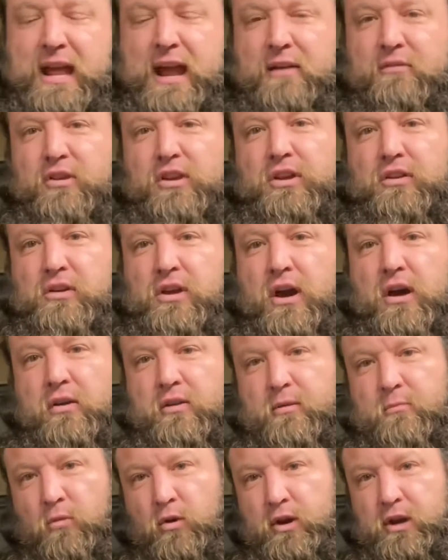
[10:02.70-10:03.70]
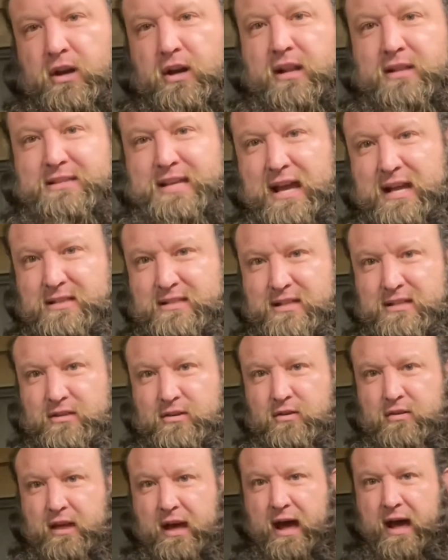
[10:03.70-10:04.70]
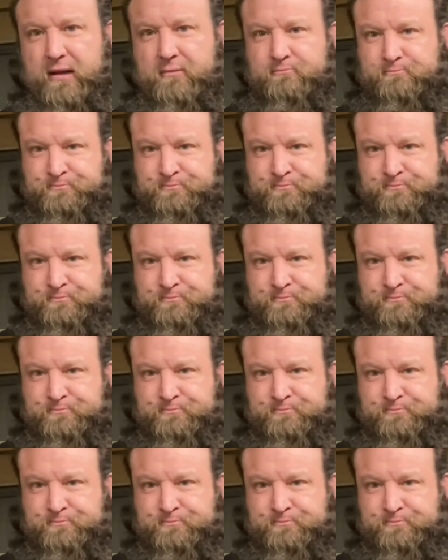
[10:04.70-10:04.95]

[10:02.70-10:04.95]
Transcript: you go, the more you're going to tend to do that.